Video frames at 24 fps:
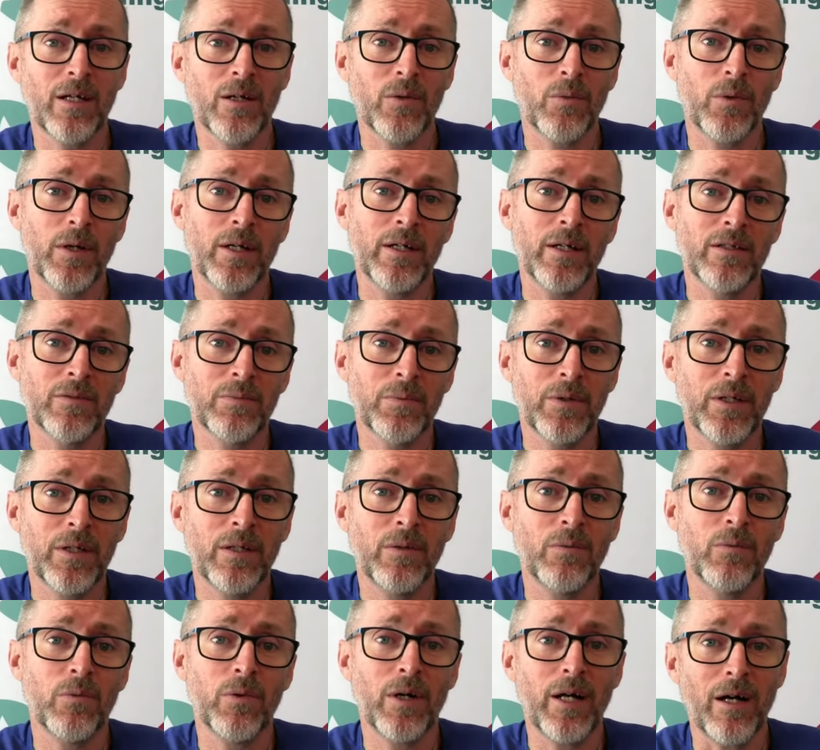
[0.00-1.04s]
has been,
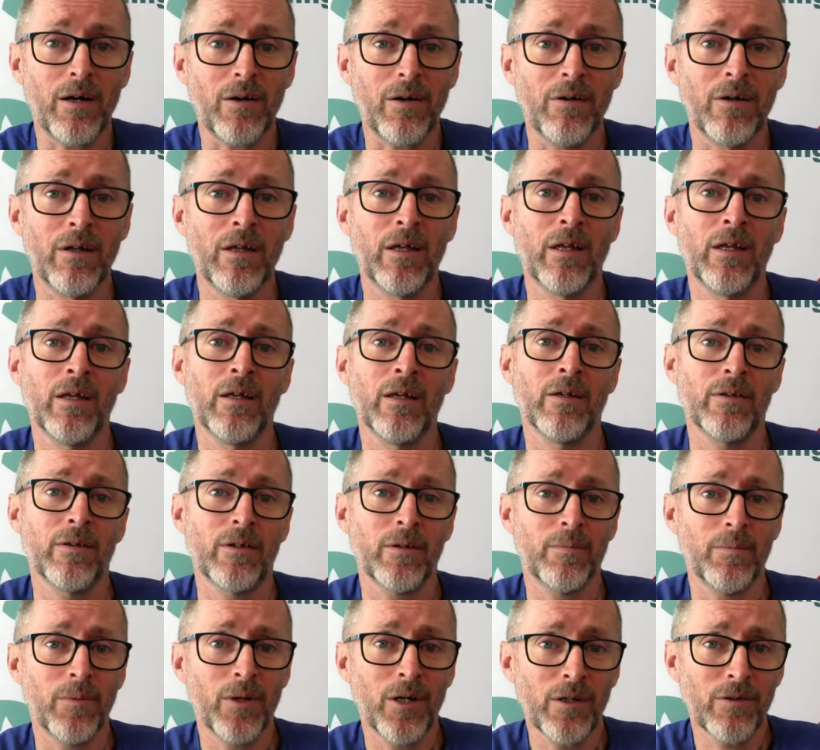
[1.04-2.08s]
wow, the
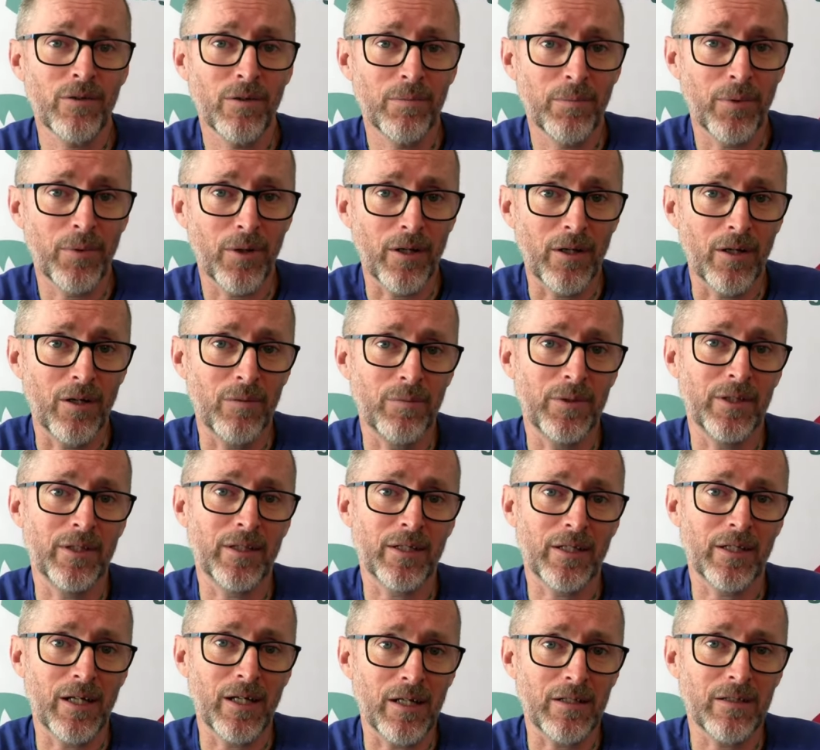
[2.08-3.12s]
microbiome in the
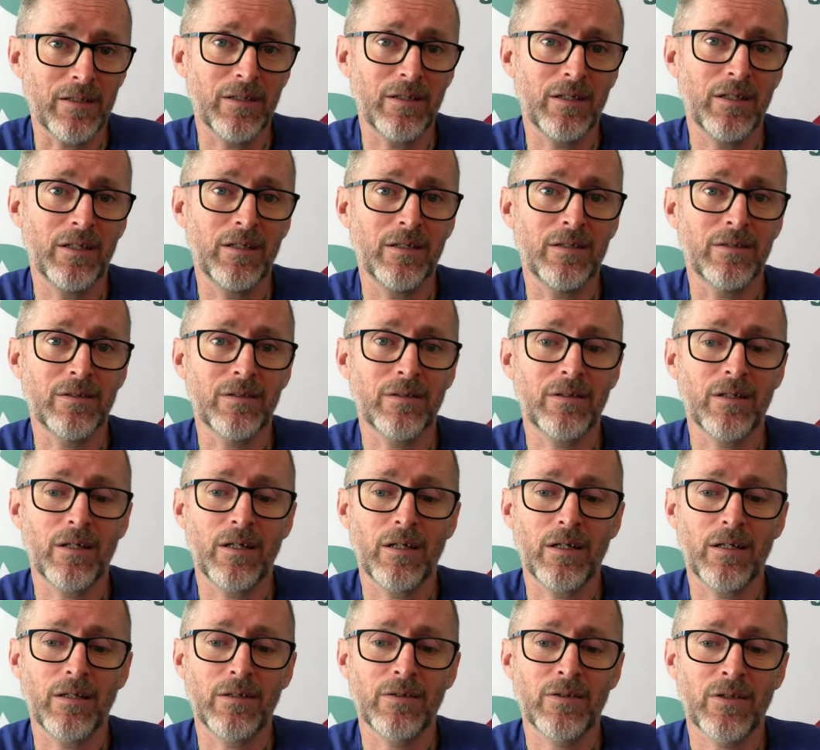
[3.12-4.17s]
gut is
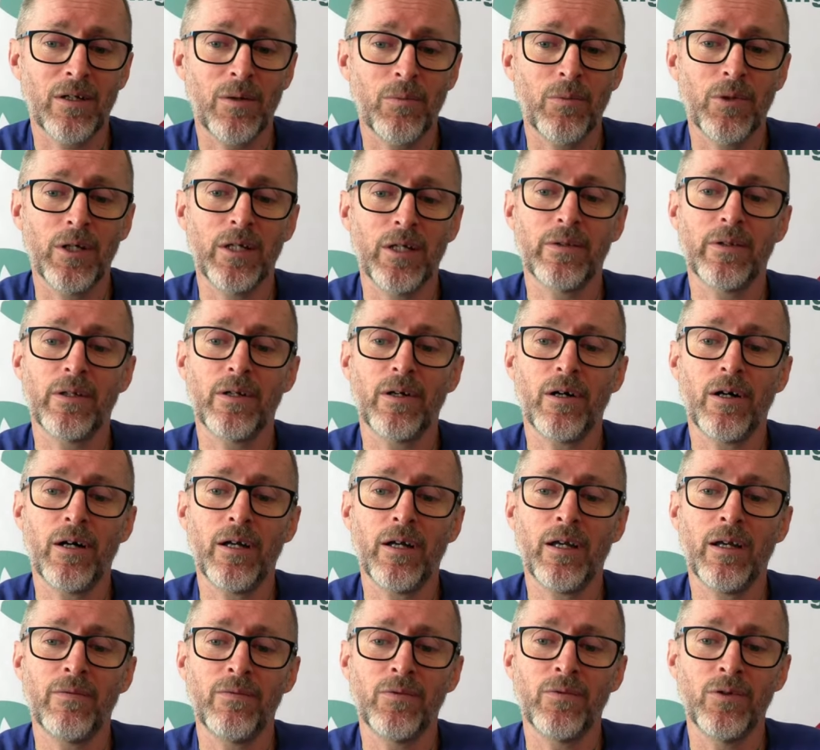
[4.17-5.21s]
somewhere that I
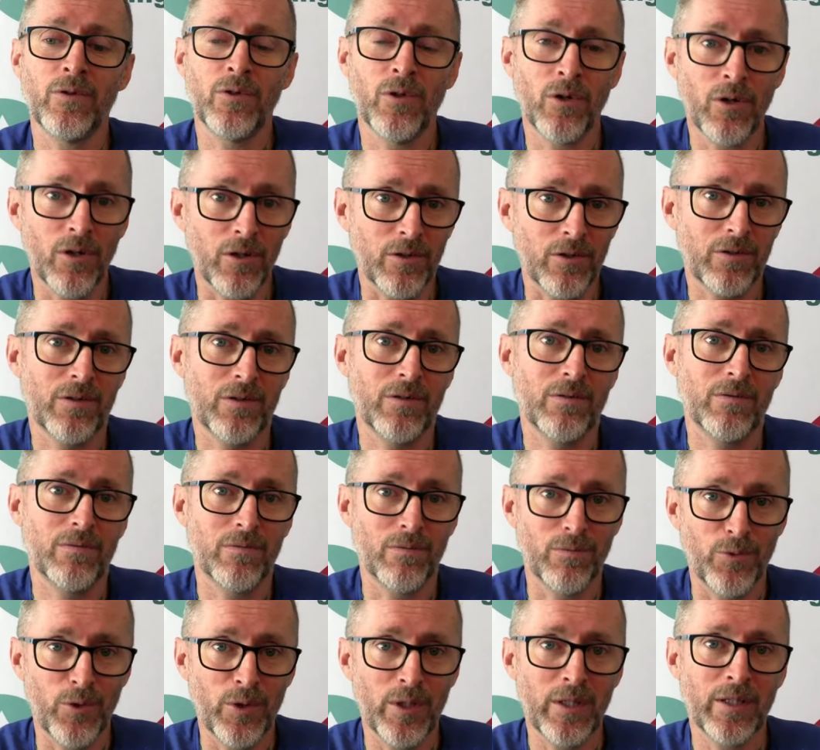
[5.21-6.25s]
have not
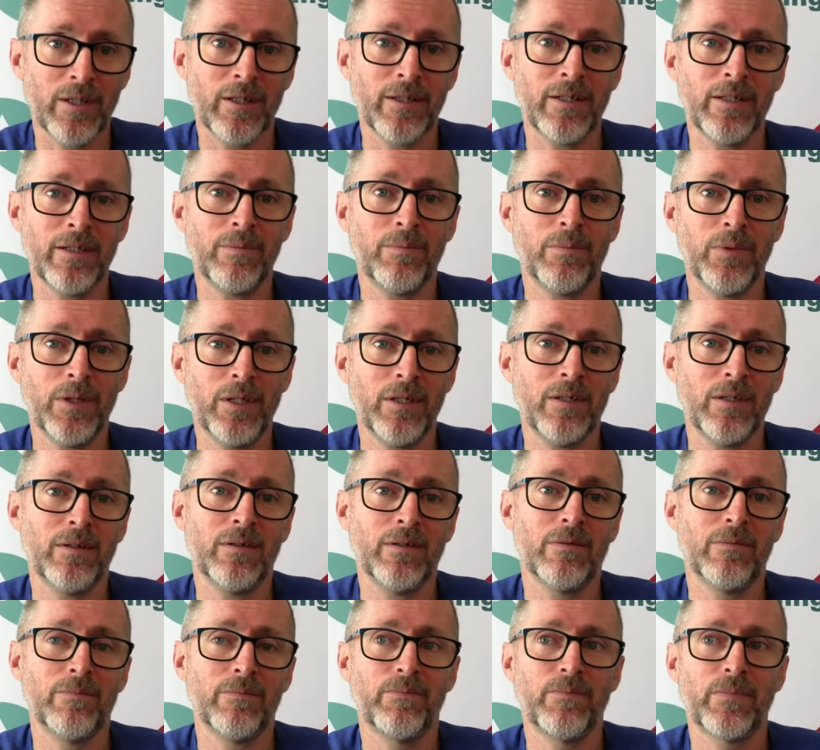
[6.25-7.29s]
really been
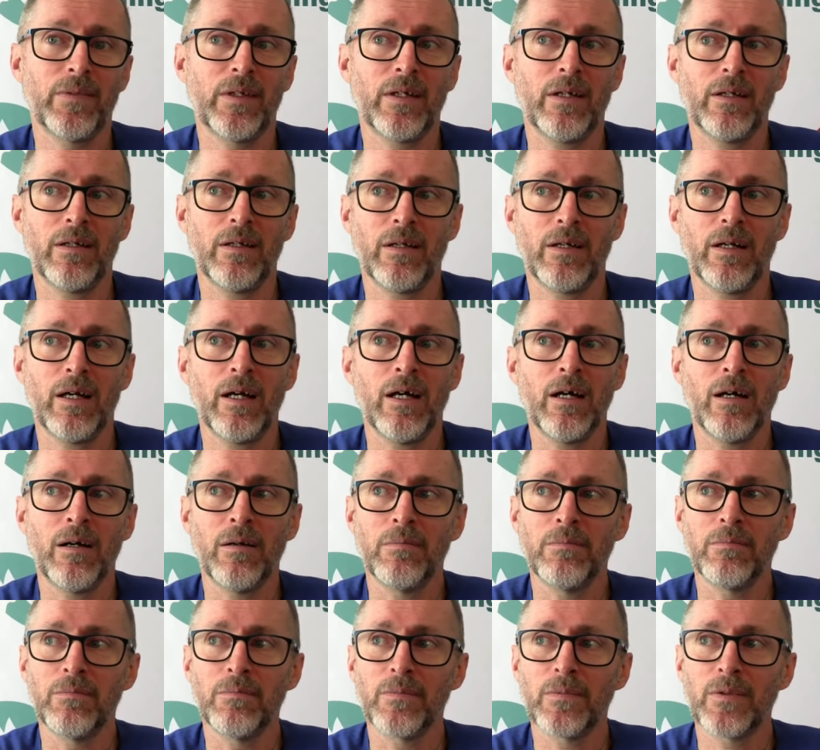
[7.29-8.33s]

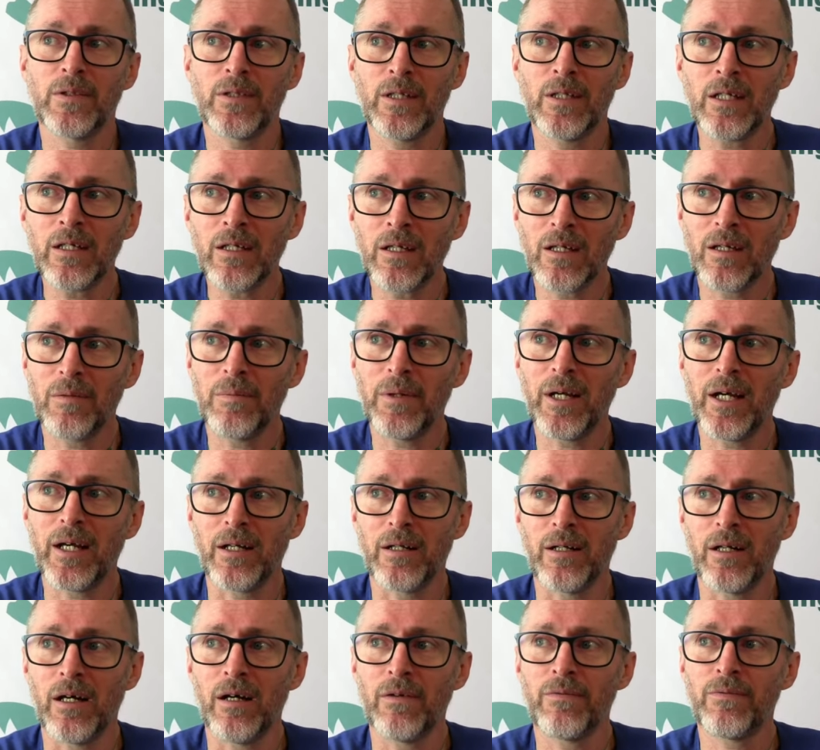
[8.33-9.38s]
thinking about
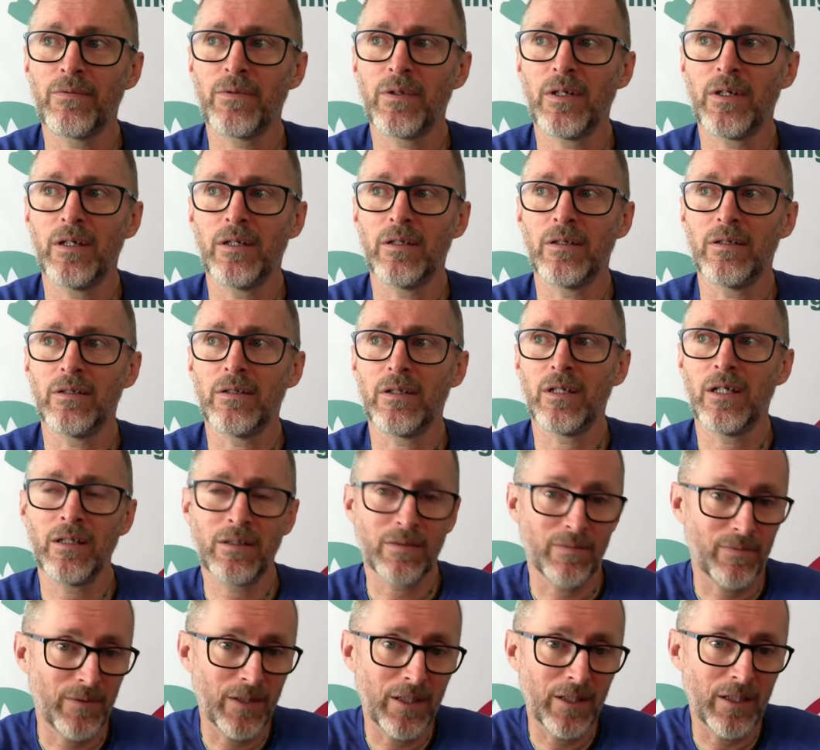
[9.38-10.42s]
enough and
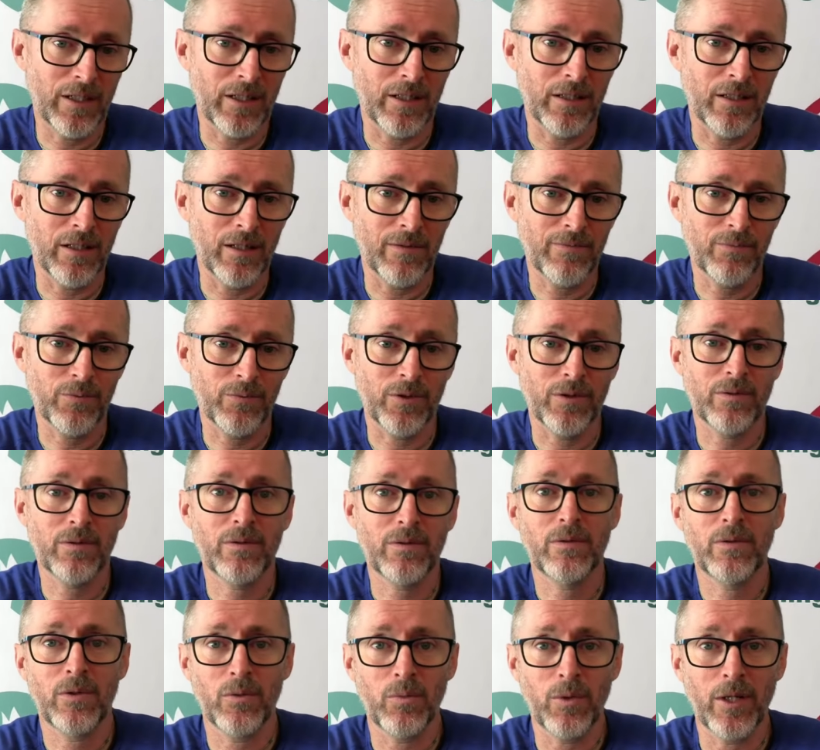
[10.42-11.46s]
intervening enough with
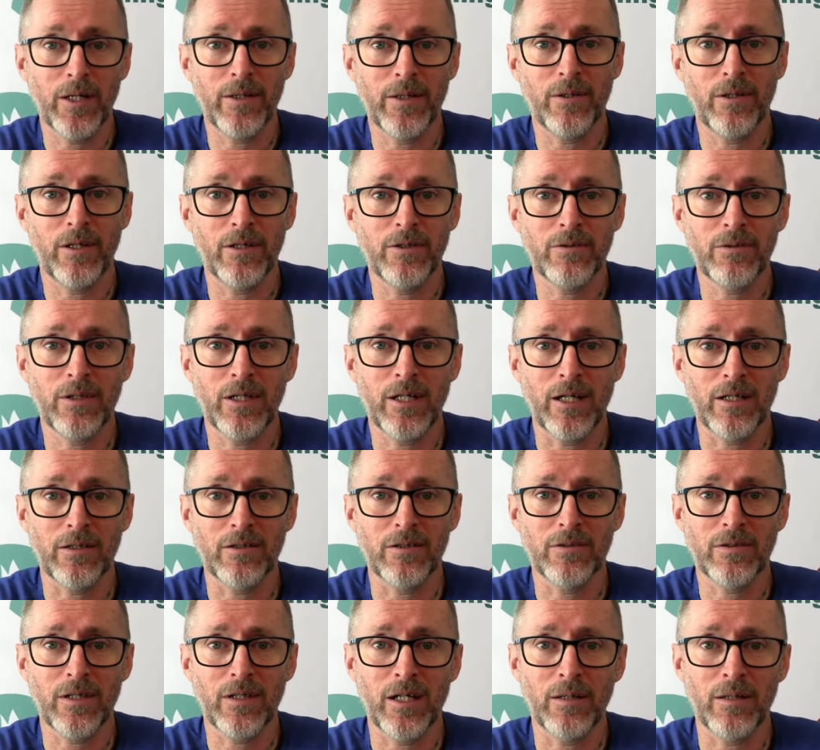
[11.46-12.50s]
the way that I treat anxious
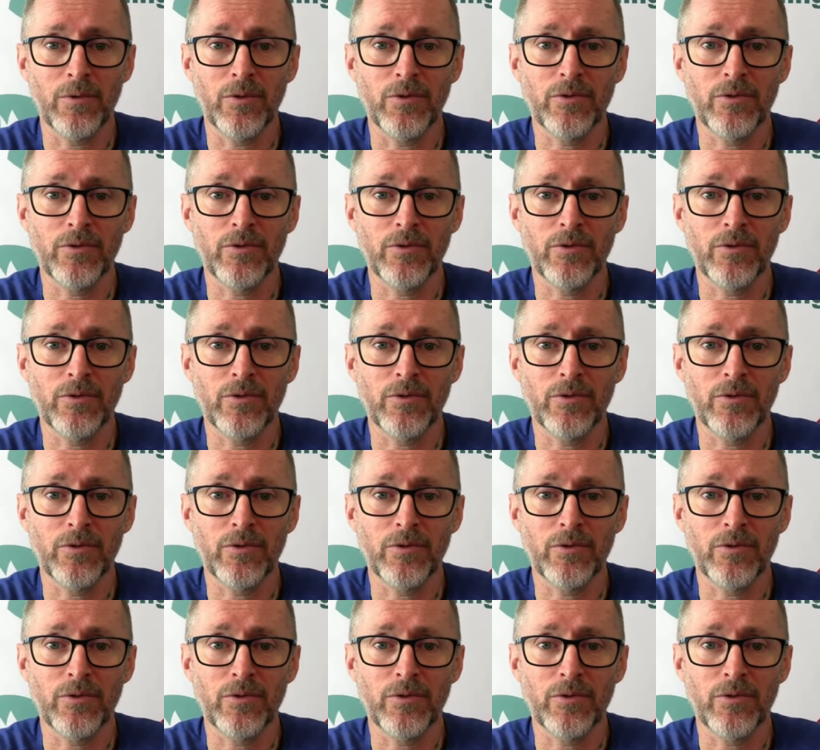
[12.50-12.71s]
animals.